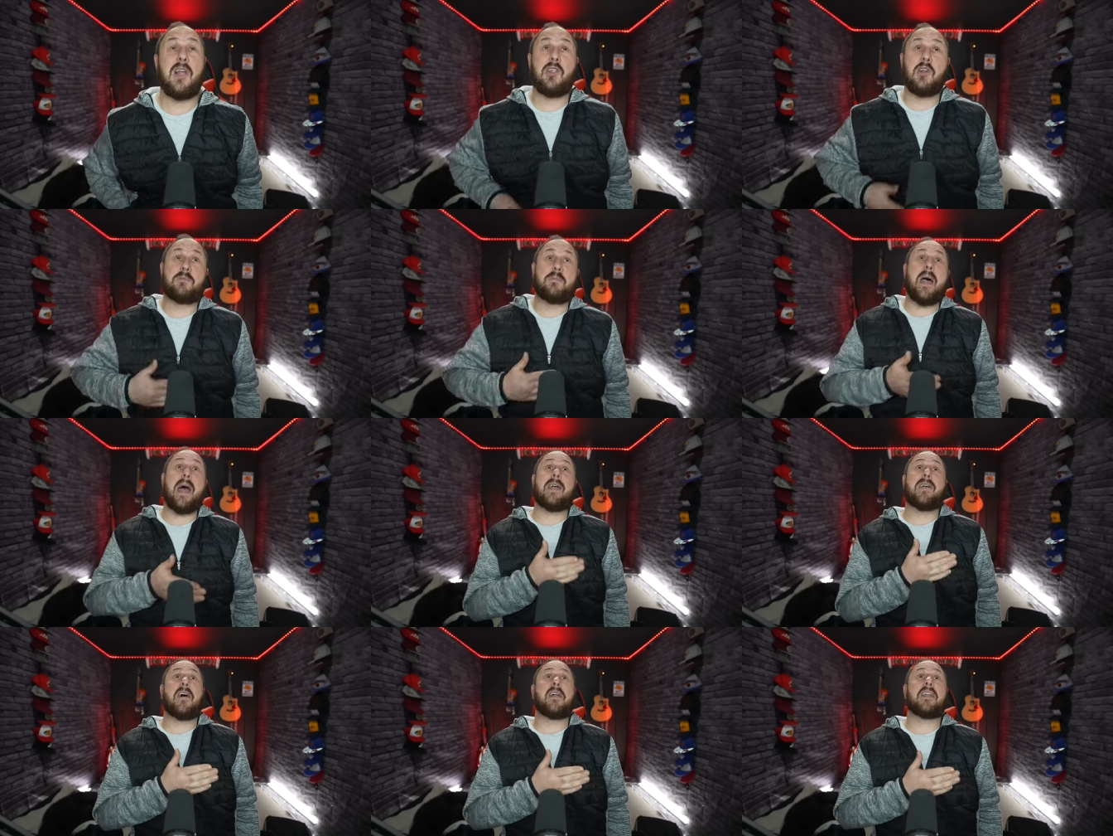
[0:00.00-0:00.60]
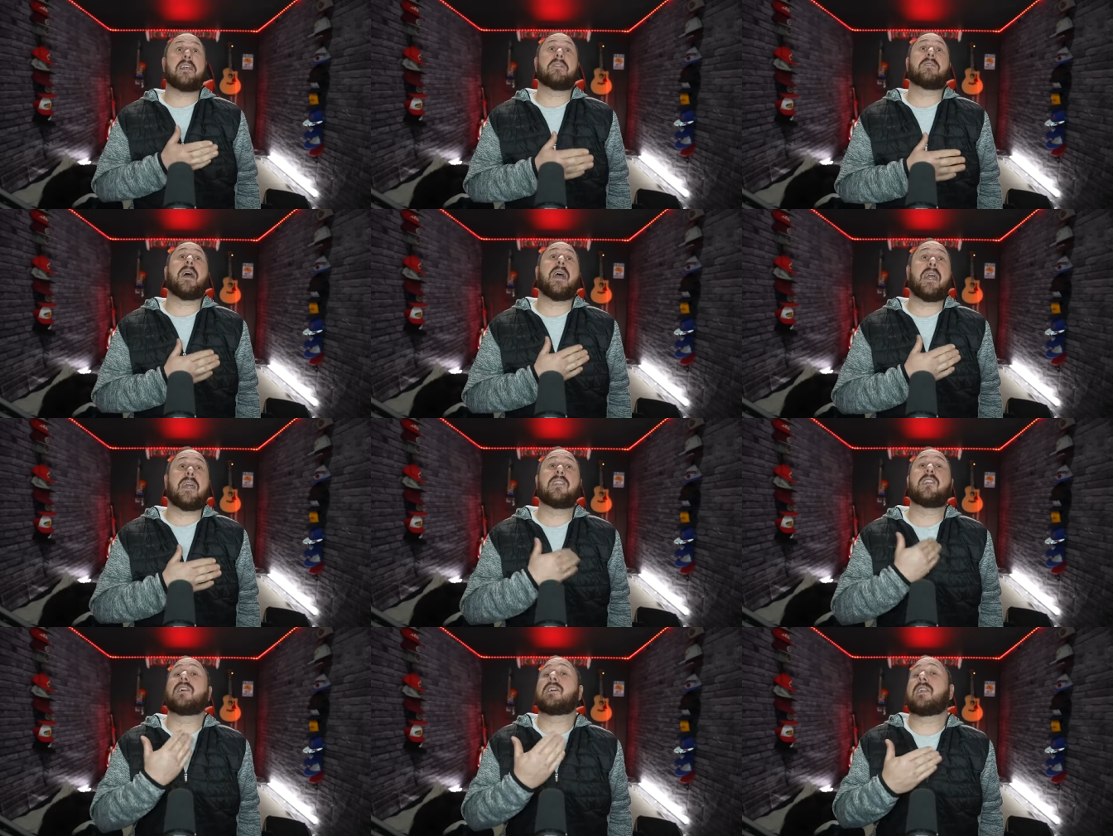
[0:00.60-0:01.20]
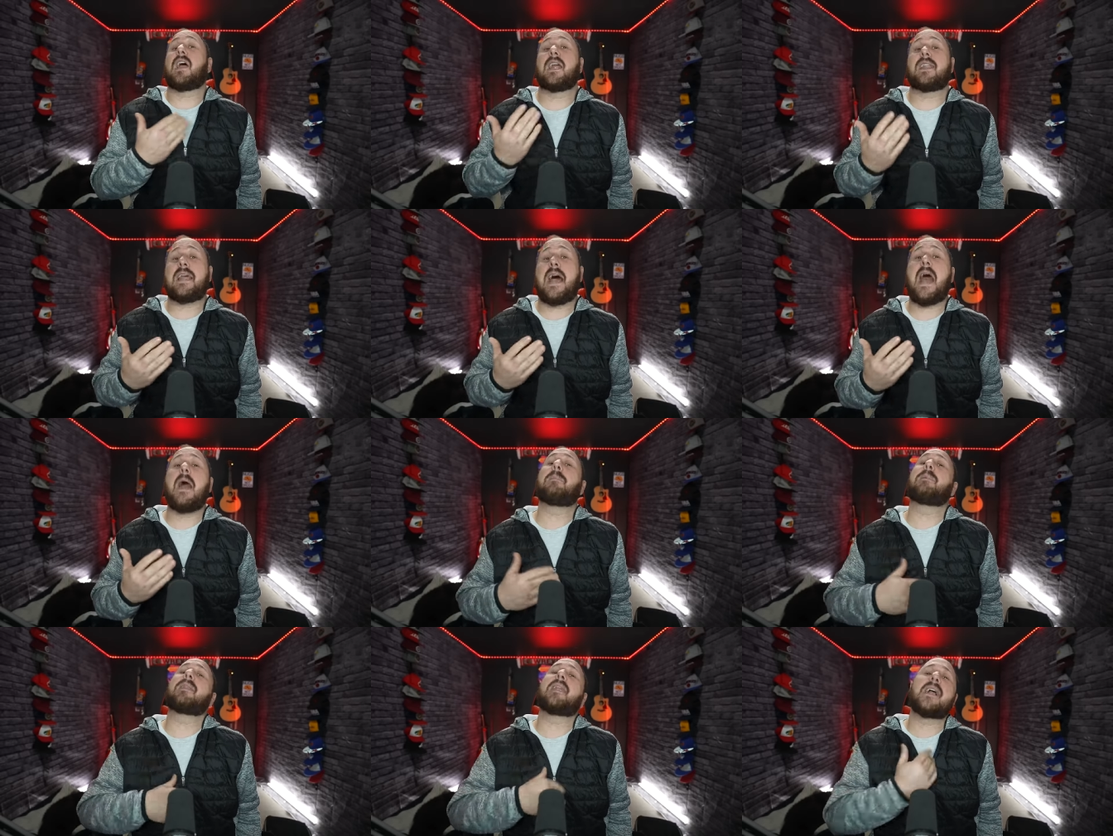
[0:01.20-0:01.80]
I look back on it, you're right. It looked like
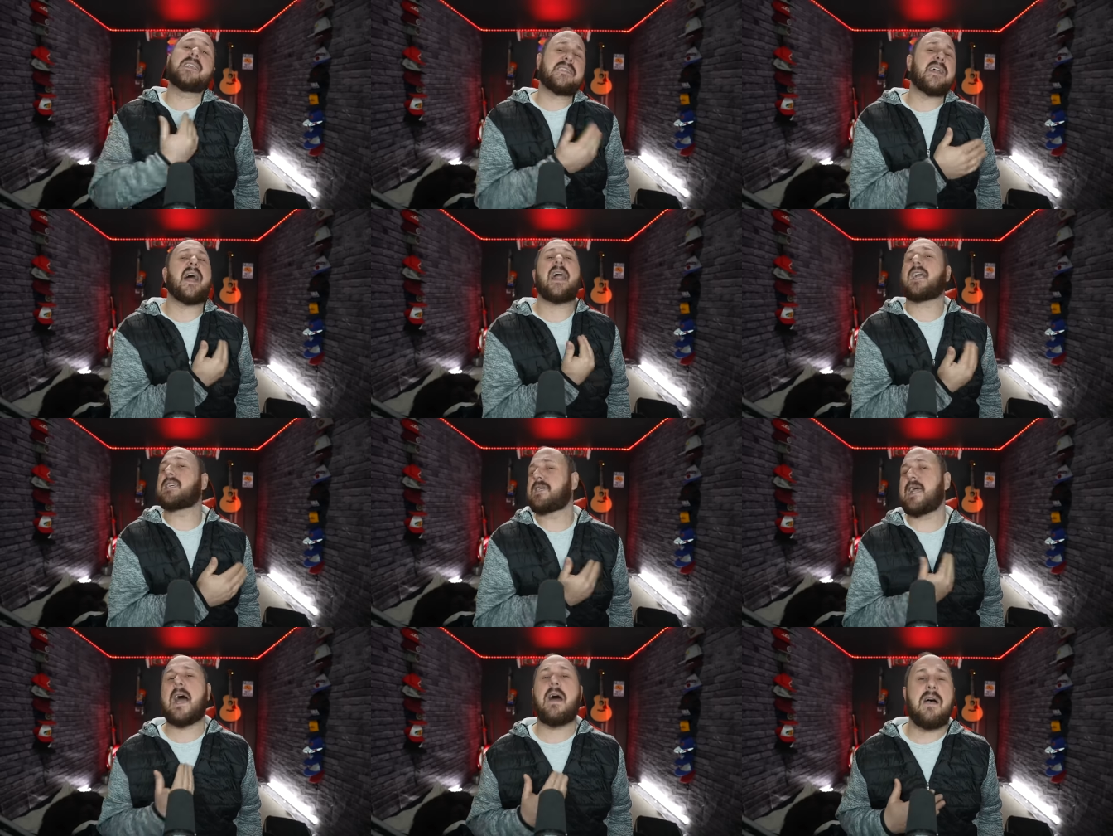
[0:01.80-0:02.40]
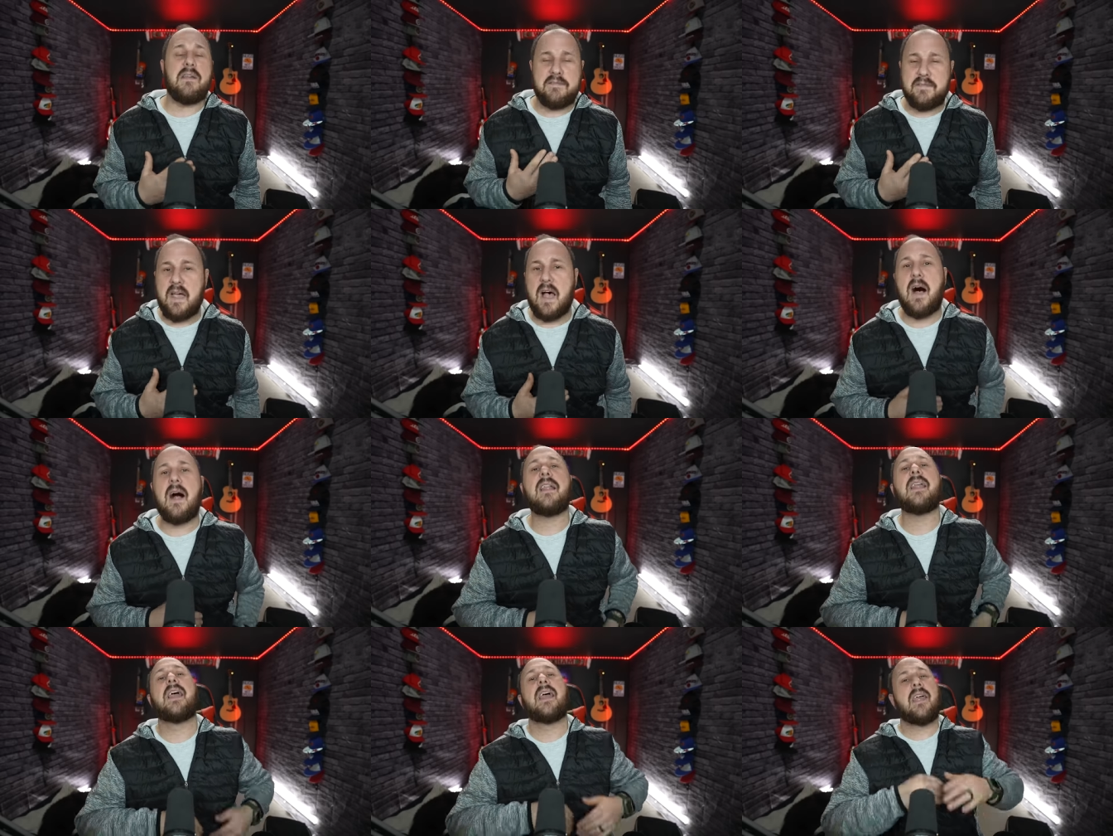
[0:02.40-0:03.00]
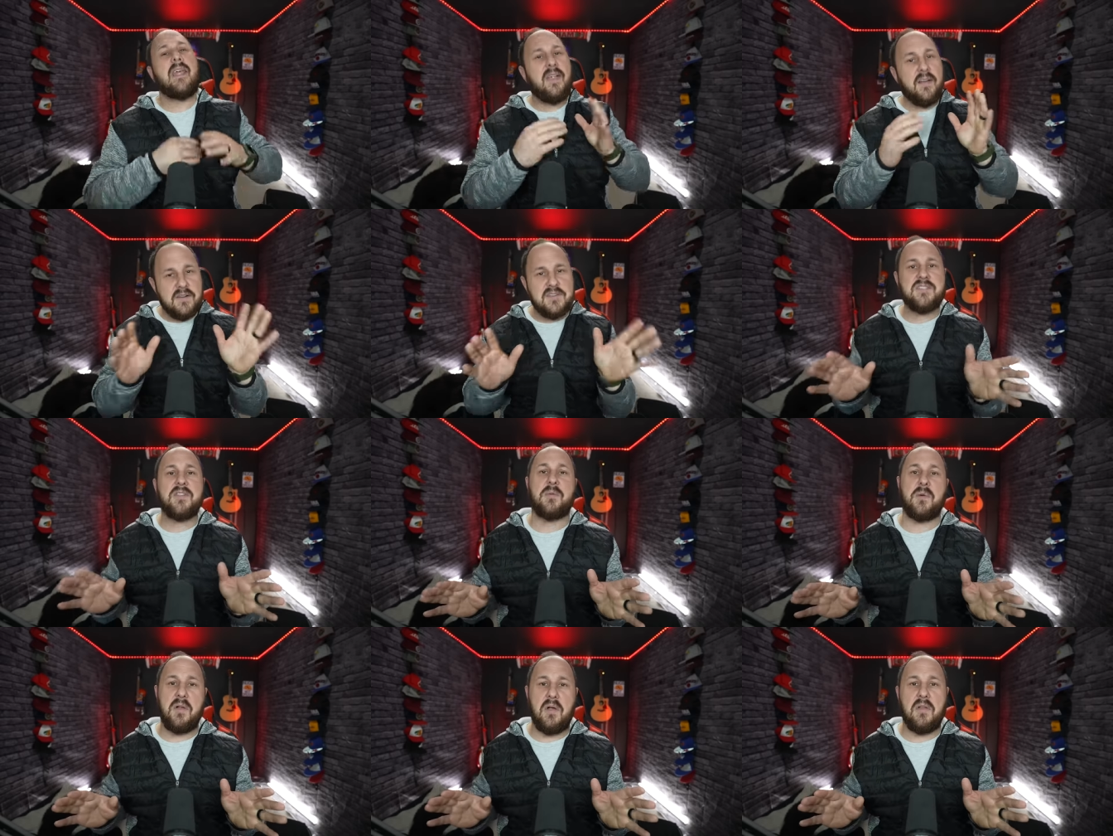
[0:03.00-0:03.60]
that, but that's not actually how I felt.
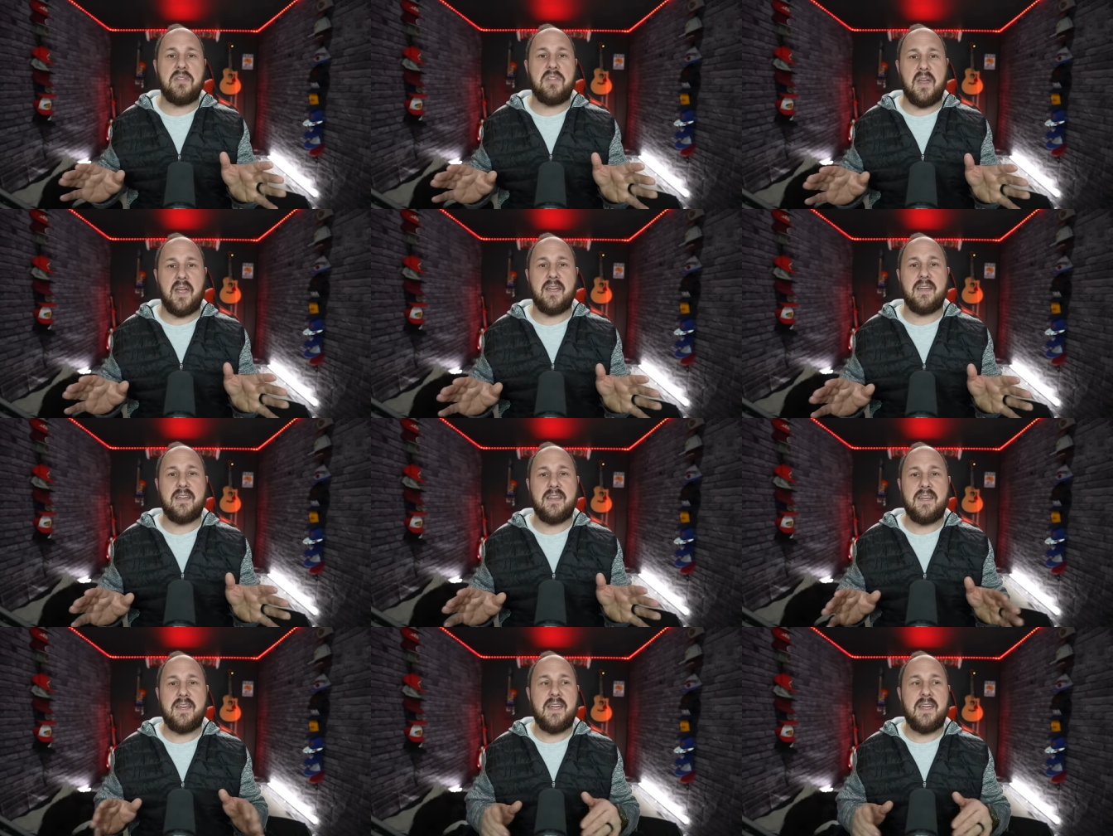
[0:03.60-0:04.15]
Here's the real thing."